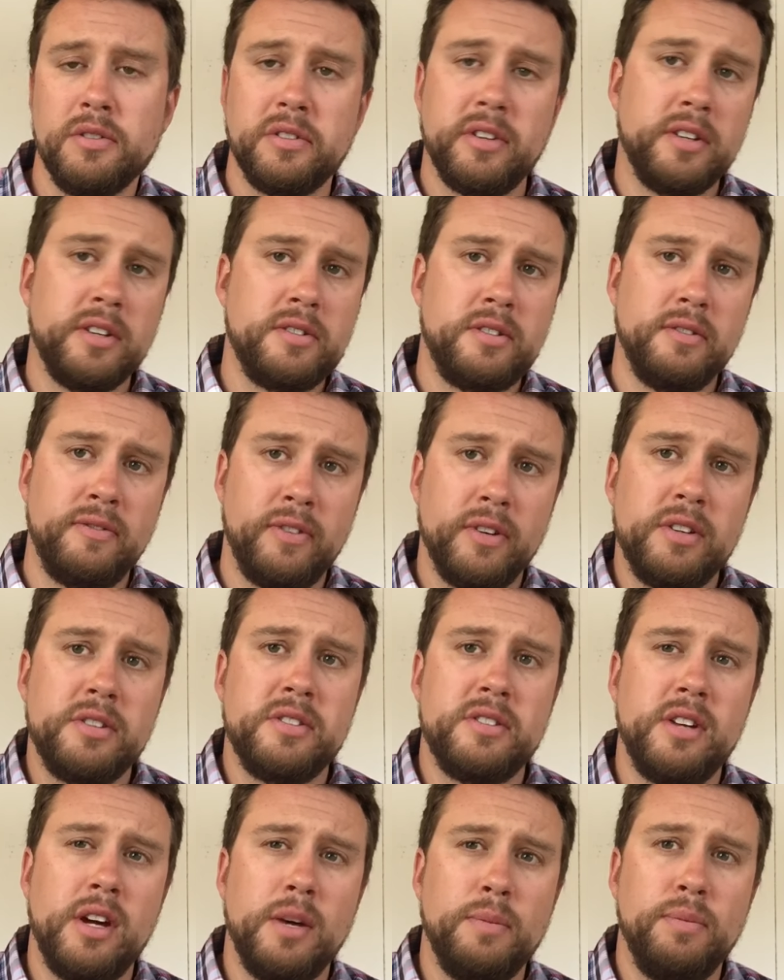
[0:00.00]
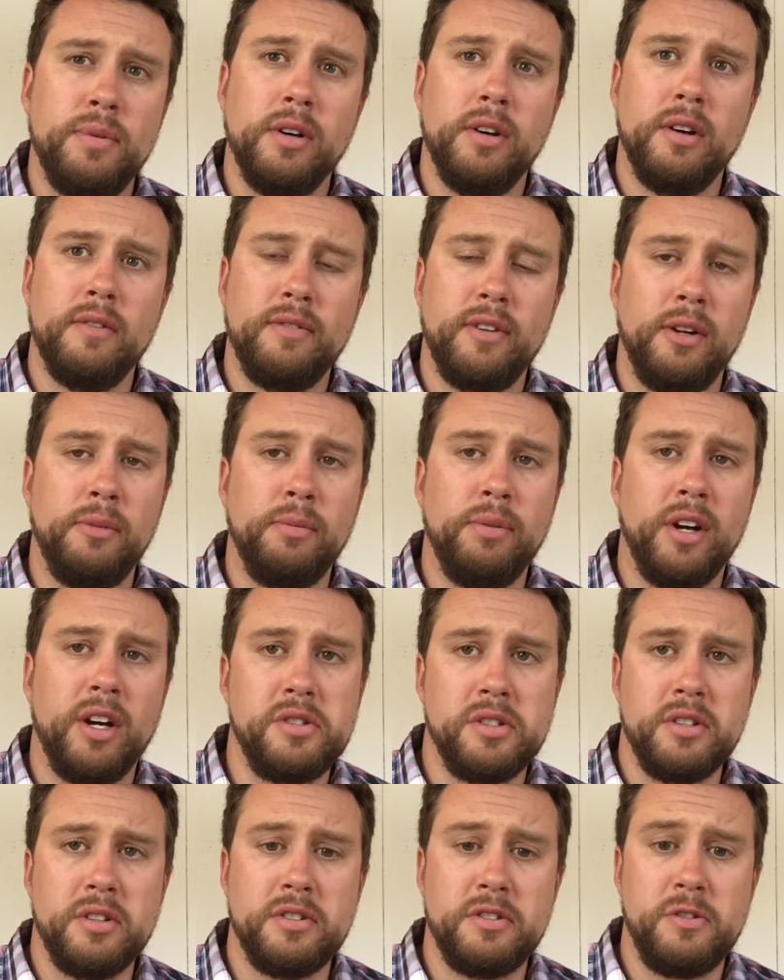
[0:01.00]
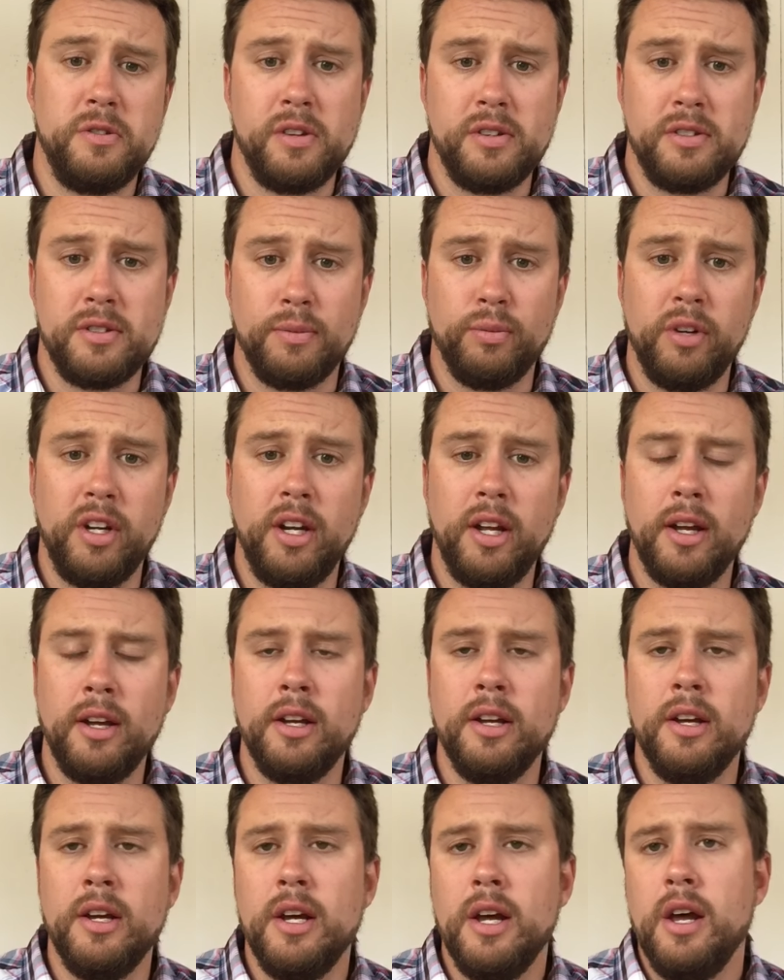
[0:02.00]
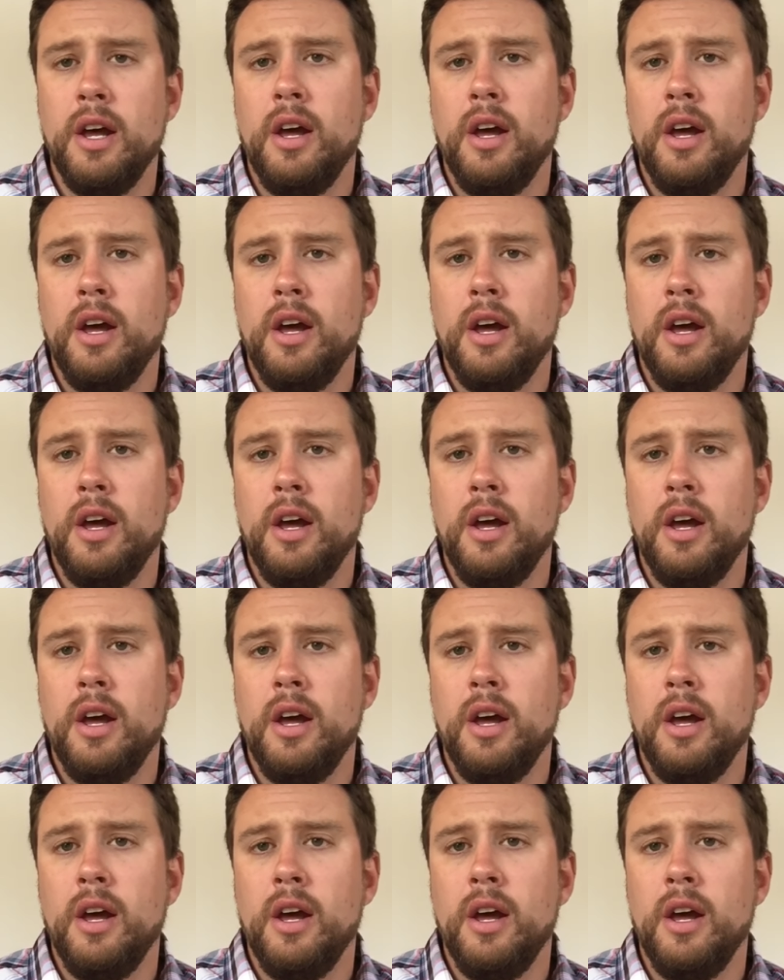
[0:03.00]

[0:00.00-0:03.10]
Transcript: So that's the first step of final project, is doing some reading.